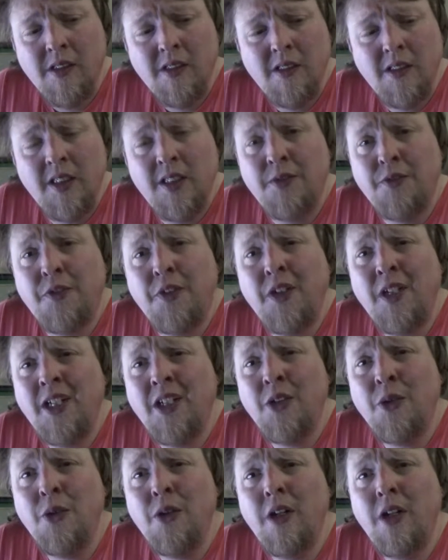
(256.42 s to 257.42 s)
didn't feel like
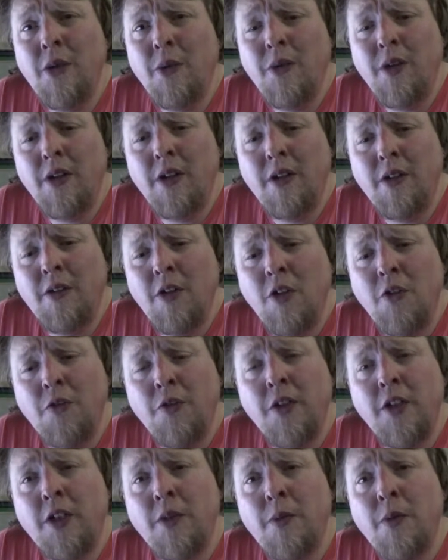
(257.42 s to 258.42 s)
going anywhere.
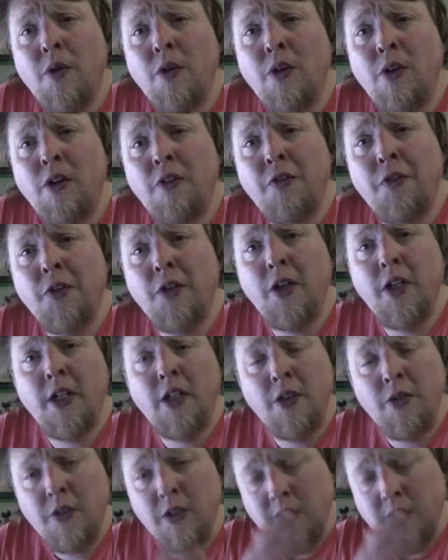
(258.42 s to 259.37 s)
Hopefully tomorrow I'll feel like doing